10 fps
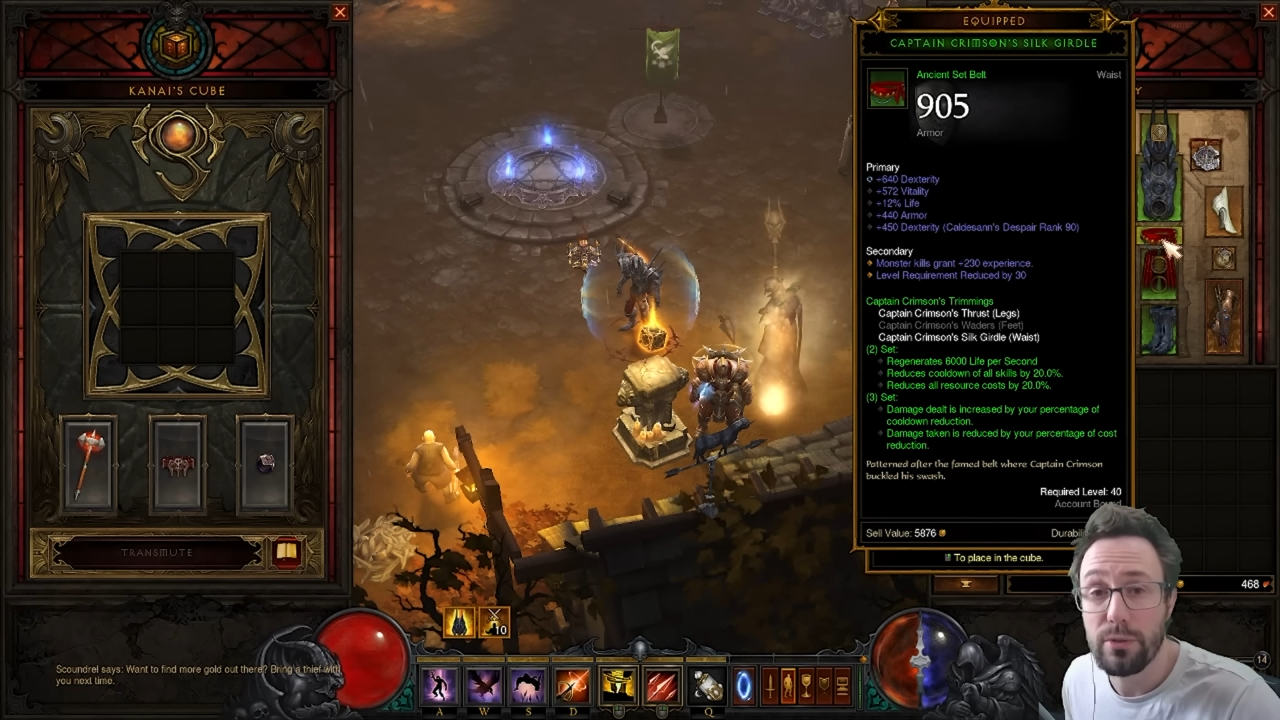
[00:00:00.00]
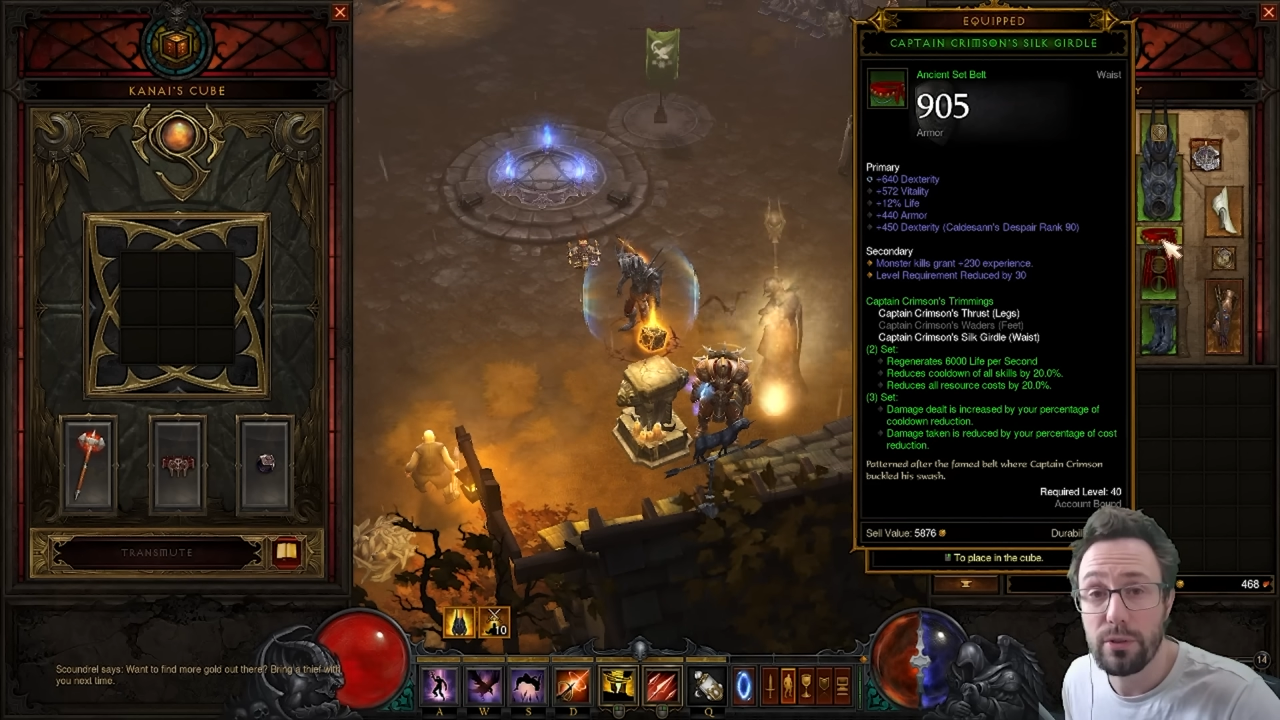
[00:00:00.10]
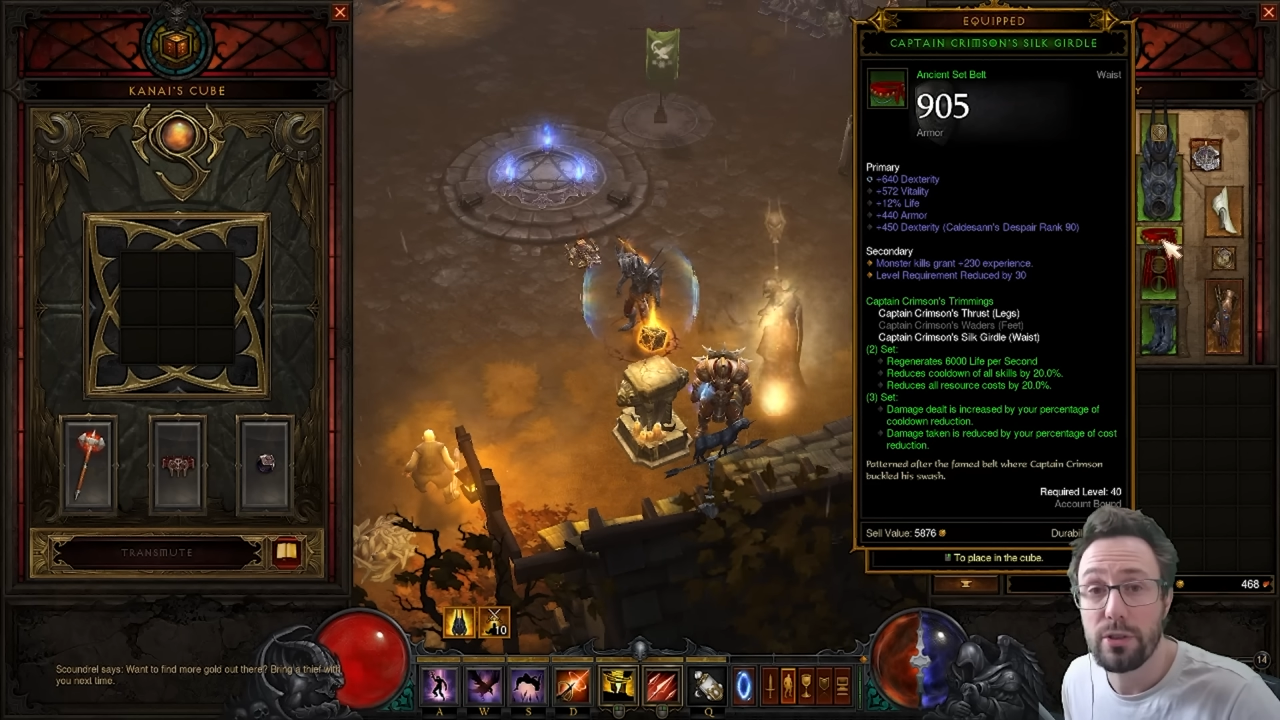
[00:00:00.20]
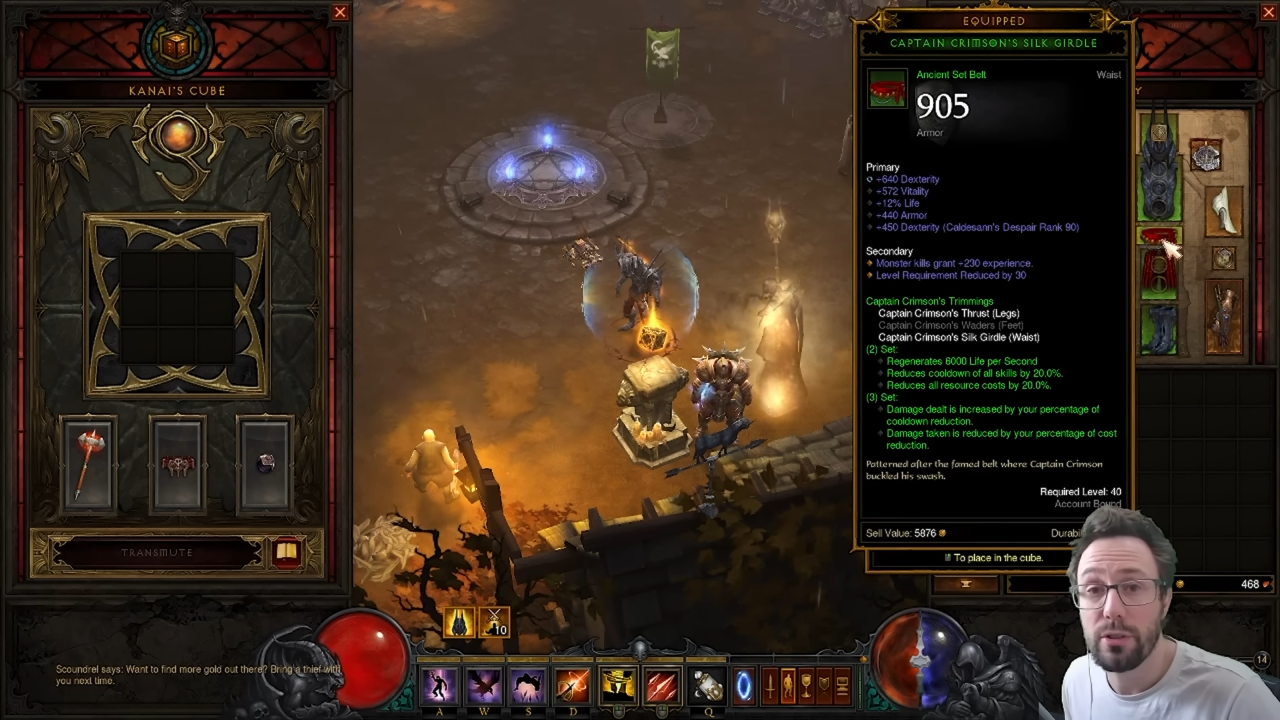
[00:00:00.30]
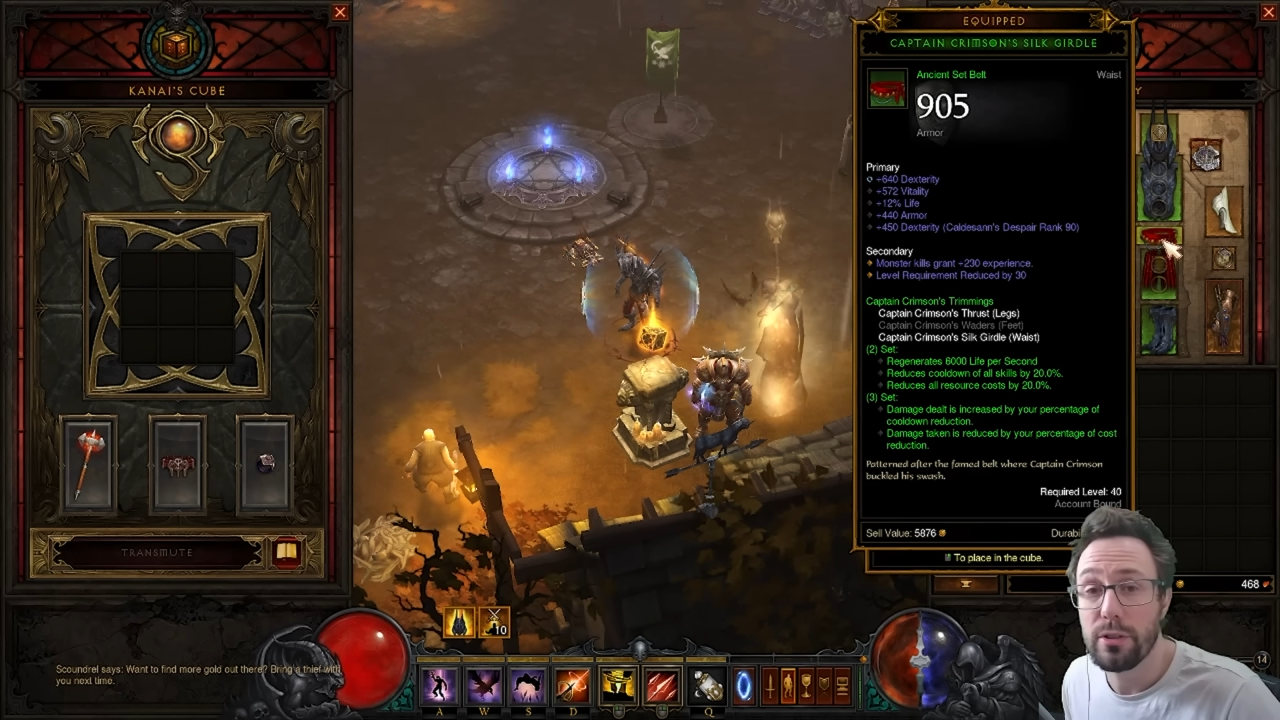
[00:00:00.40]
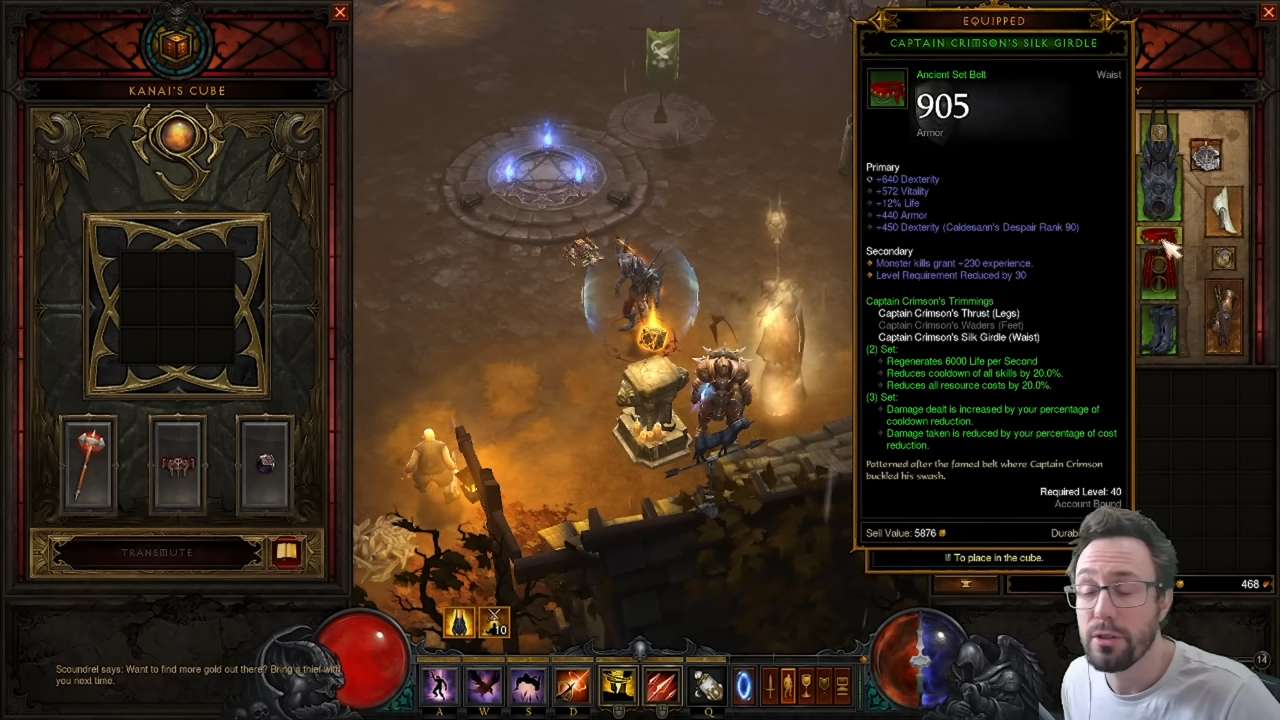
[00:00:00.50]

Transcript: reduction on the